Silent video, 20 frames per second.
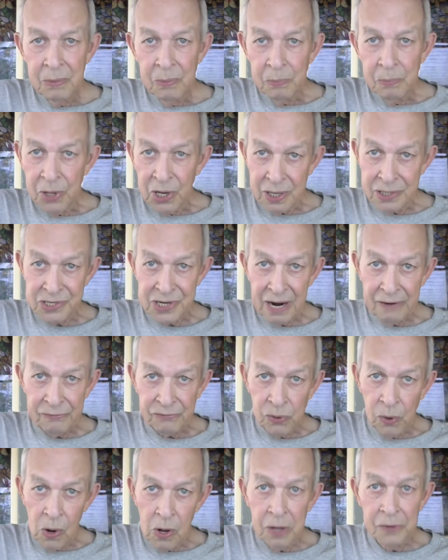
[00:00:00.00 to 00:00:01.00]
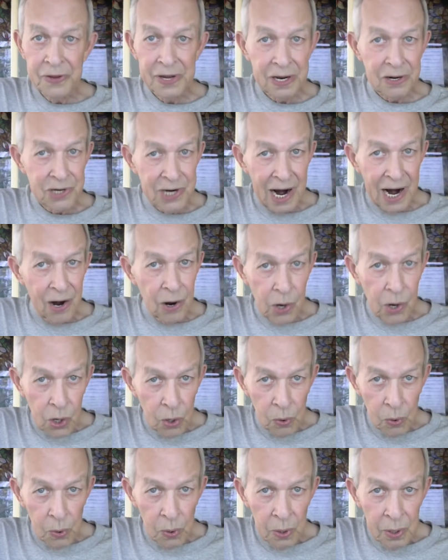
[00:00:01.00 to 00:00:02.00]
because after all, the entire
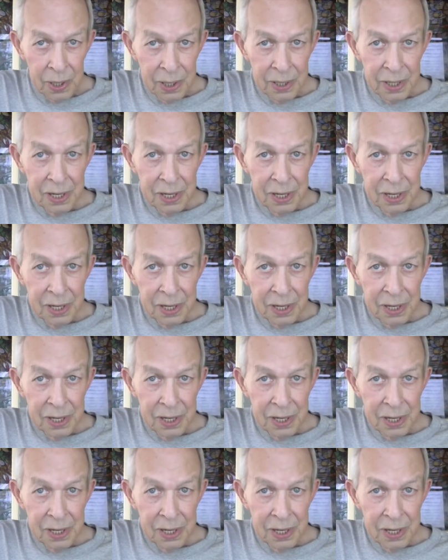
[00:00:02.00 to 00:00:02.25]
goal